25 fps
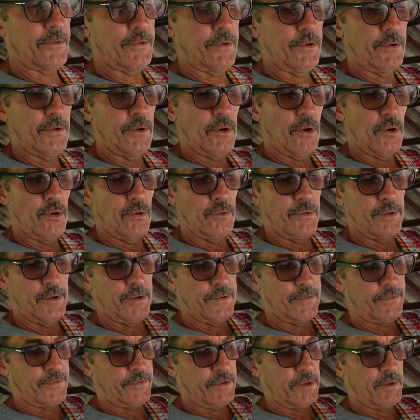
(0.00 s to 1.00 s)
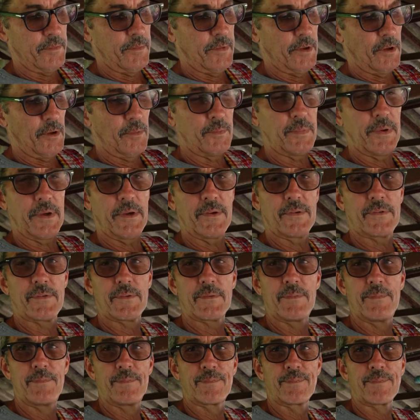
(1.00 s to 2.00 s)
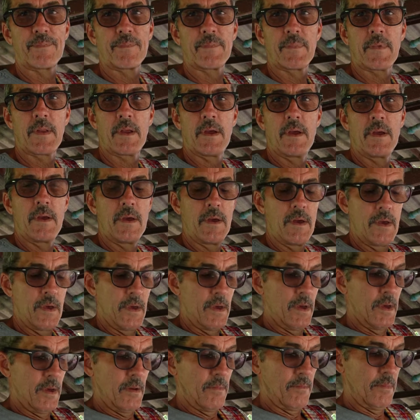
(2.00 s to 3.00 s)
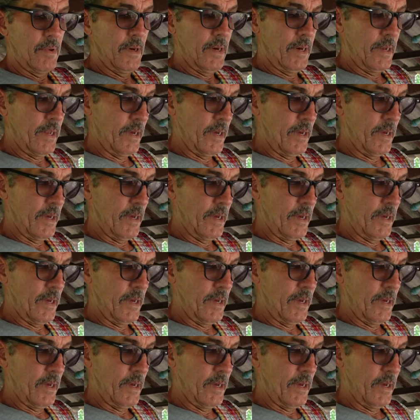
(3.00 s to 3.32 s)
too to hold this to the middle piece. But